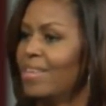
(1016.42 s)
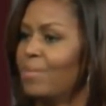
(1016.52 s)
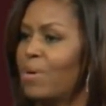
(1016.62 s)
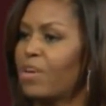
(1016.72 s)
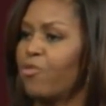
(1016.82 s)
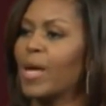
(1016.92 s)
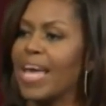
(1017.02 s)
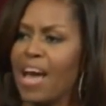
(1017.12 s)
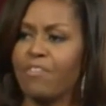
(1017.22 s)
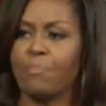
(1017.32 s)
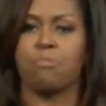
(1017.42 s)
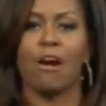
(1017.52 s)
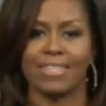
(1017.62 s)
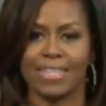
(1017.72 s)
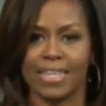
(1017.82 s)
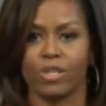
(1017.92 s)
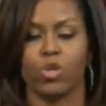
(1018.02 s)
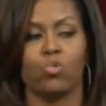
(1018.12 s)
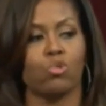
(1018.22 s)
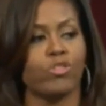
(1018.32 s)
But if we have a president
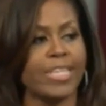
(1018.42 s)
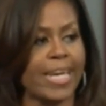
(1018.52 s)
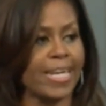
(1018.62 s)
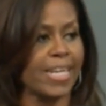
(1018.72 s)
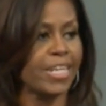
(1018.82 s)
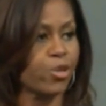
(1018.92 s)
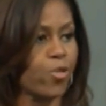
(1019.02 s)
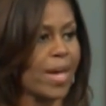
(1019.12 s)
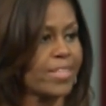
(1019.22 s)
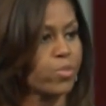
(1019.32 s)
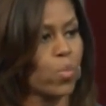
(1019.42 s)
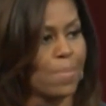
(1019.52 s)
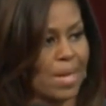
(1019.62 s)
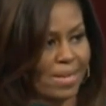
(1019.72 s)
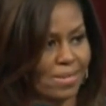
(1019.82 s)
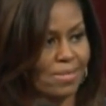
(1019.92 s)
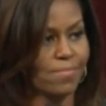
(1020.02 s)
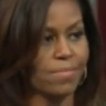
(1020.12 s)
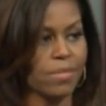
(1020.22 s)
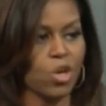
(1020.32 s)
who routinely degrades women,
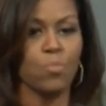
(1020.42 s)
who